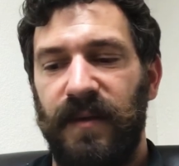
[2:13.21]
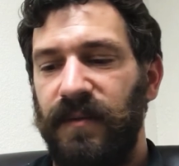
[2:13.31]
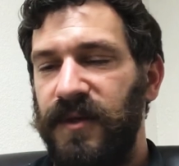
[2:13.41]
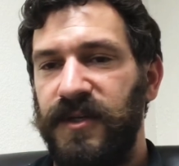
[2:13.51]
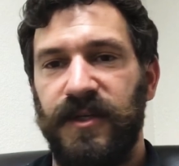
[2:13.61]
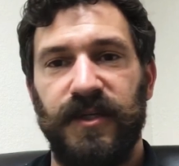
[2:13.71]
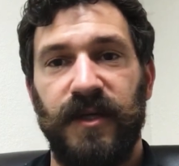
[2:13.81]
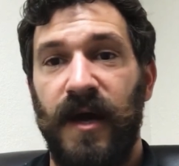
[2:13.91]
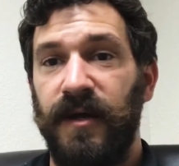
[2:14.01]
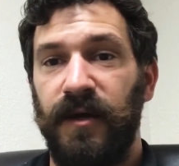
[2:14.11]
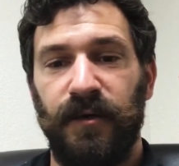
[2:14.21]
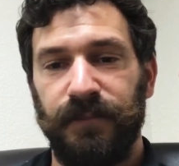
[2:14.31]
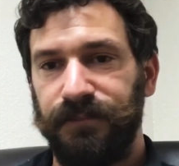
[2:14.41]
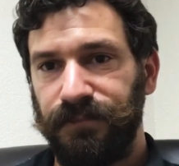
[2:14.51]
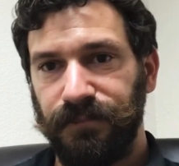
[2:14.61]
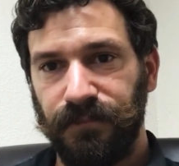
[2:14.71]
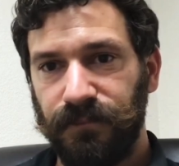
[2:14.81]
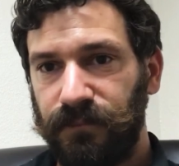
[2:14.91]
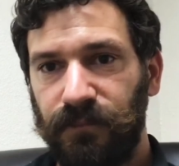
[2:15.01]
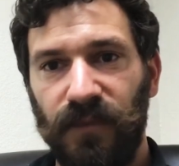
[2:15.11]
This has just got to go.
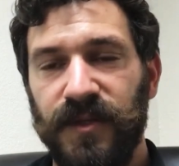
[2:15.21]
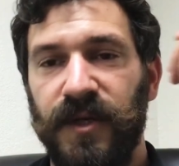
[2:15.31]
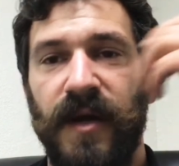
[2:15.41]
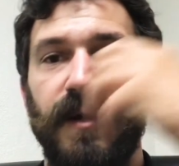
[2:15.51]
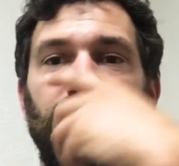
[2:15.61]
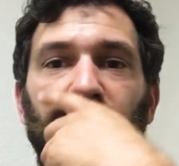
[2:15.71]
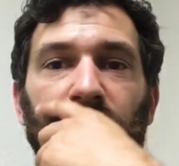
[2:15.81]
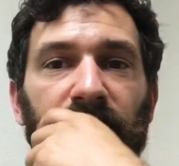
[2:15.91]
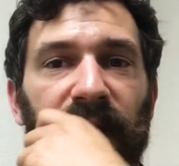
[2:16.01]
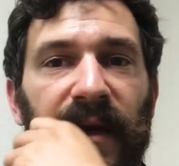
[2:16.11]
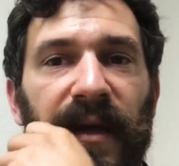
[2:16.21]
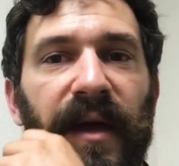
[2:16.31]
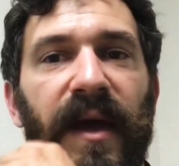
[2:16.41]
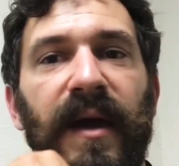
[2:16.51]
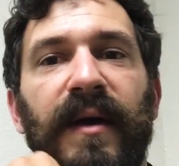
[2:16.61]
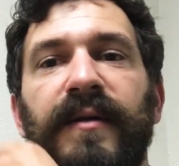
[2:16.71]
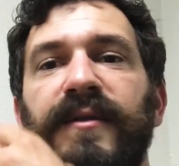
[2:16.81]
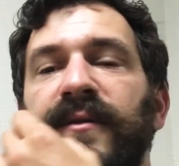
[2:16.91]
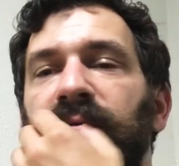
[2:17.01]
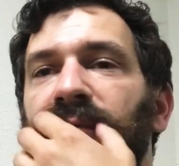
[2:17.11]
It's got to go.
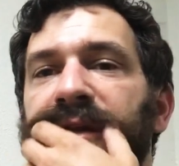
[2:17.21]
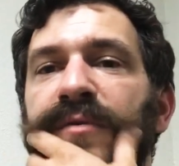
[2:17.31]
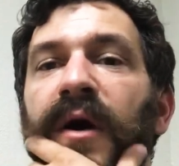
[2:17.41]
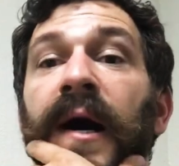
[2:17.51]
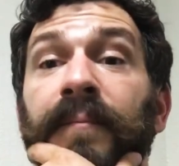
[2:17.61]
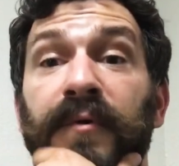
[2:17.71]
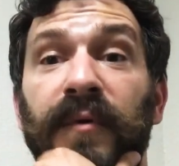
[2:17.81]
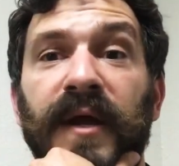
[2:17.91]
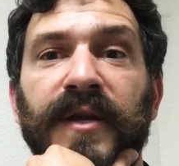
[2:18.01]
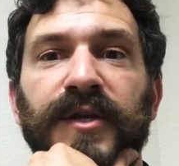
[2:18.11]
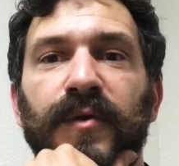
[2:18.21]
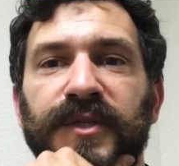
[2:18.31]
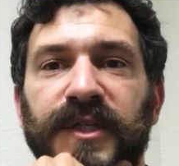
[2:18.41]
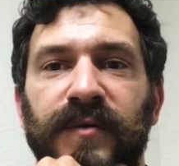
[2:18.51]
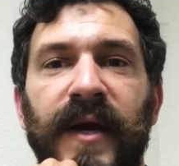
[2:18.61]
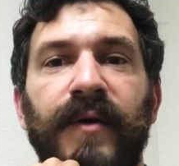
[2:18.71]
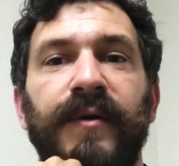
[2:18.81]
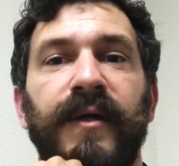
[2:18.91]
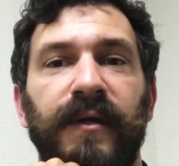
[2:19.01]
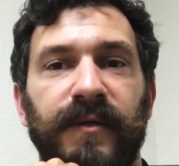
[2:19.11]
And when you upgrade your
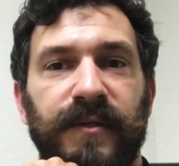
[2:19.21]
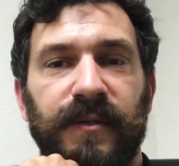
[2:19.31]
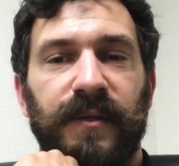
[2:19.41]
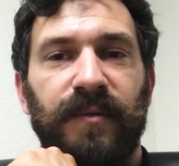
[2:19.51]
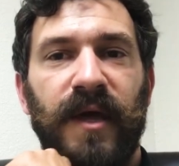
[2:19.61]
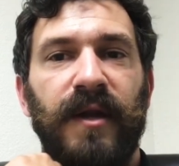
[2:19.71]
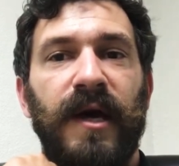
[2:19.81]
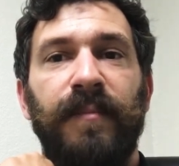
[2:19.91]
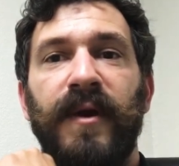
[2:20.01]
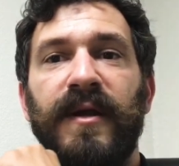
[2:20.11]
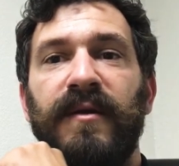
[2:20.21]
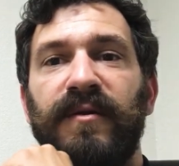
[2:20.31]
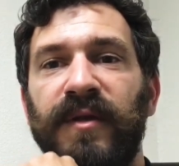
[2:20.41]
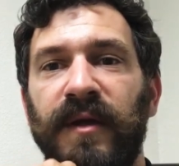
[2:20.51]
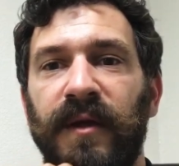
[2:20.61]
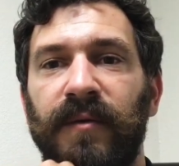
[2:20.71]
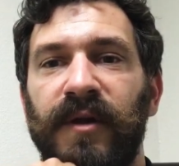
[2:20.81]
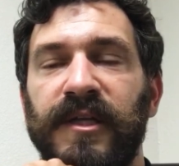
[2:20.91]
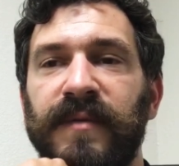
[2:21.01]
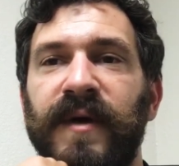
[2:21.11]
surroundings without upgrading your thinking,
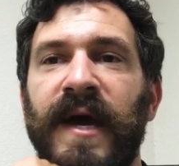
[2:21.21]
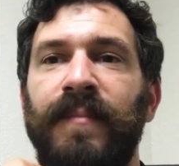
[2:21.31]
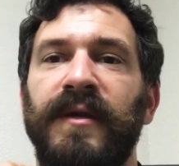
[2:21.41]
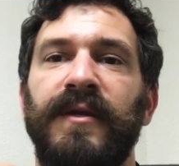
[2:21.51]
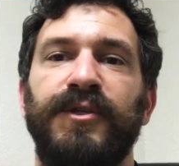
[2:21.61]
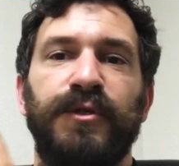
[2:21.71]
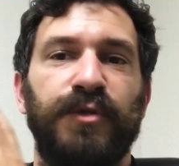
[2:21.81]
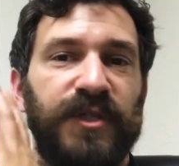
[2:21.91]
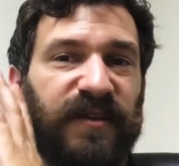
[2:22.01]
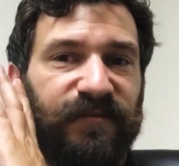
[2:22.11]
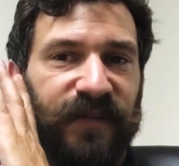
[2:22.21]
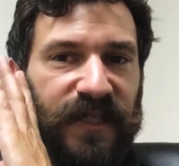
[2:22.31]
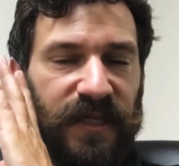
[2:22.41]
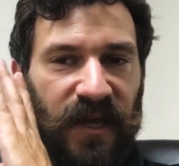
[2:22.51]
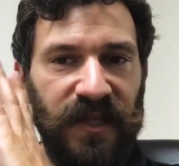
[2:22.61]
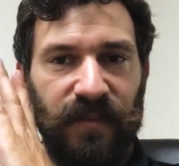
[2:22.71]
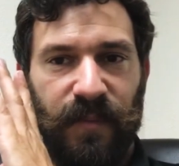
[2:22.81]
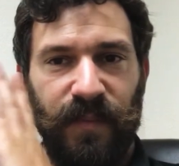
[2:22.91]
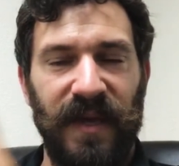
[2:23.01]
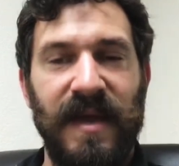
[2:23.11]
what ends up happening is you just inflict nothing
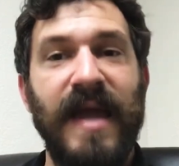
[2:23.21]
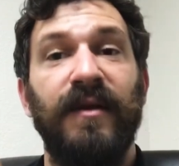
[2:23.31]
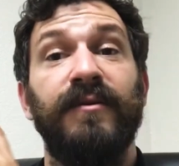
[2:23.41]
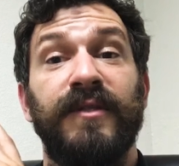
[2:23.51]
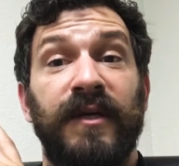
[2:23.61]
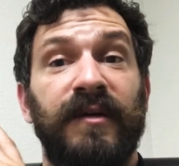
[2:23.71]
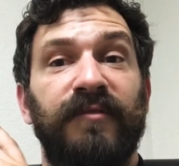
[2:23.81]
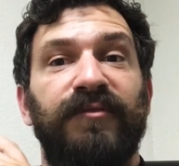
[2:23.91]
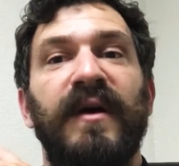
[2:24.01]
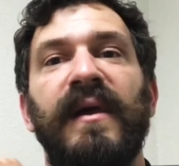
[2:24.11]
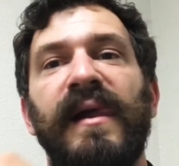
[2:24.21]
but pain on yourself